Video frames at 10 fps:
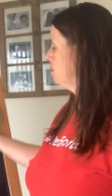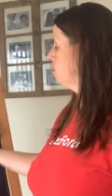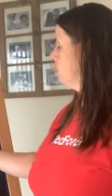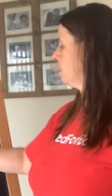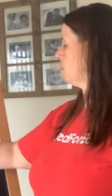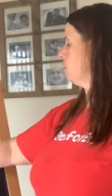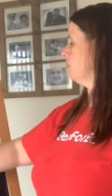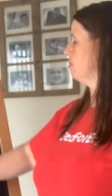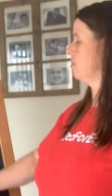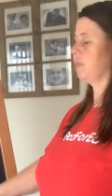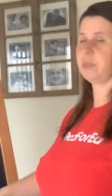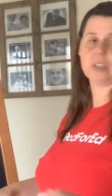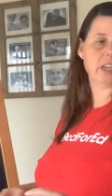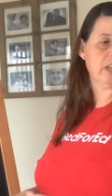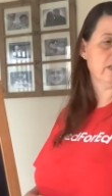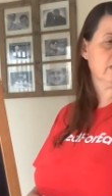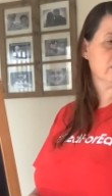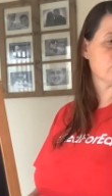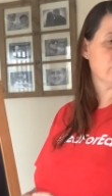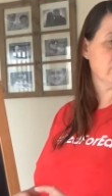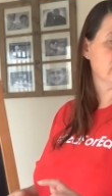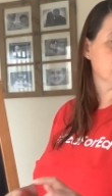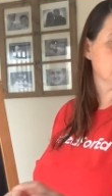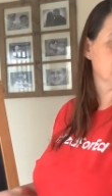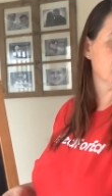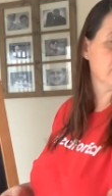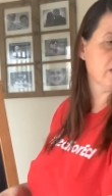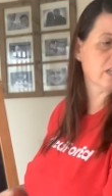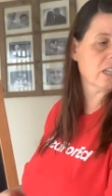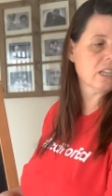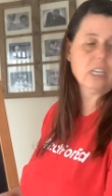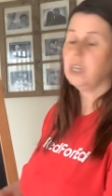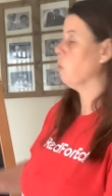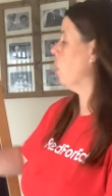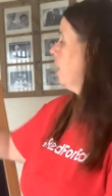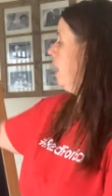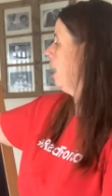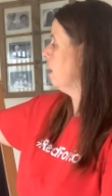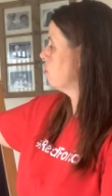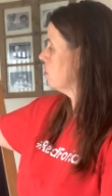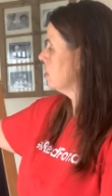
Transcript: with you. Okay, let's randomly pick 1/2.